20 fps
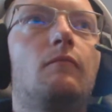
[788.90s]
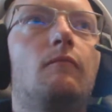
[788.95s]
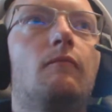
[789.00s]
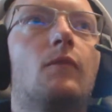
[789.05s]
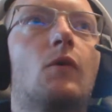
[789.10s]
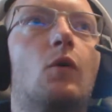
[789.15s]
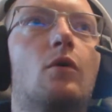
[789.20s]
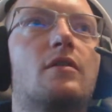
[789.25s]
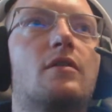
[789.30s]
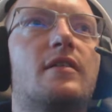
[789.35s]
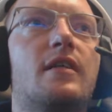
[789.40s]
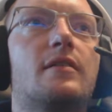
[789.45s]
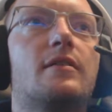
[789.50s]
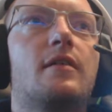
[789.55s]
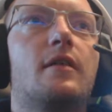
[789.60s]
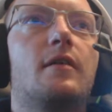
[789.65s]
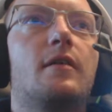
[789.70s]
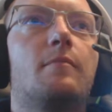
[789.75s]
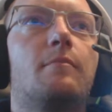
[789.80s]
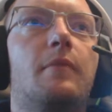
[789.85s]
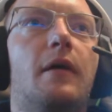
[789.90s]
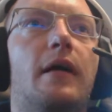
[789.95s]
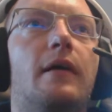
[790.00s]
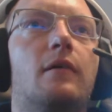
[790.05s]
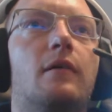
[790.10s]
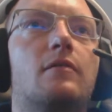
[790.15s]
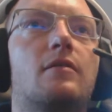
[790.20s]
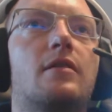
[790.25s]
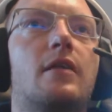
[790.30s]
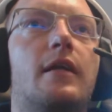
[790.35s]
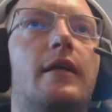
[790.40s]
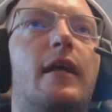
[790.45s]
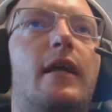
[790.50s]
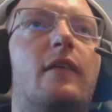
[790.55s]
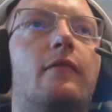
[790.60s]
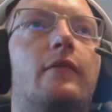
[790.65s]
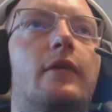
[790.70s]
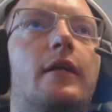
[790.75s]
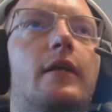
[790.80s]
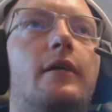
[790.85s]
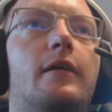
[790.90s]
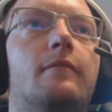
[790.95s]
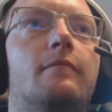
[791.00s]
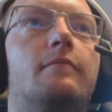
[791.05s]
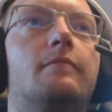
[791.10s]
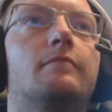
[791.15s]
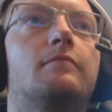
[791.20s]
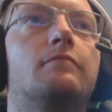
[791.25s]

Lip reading: Of course, that's in the BIOS, and I can't really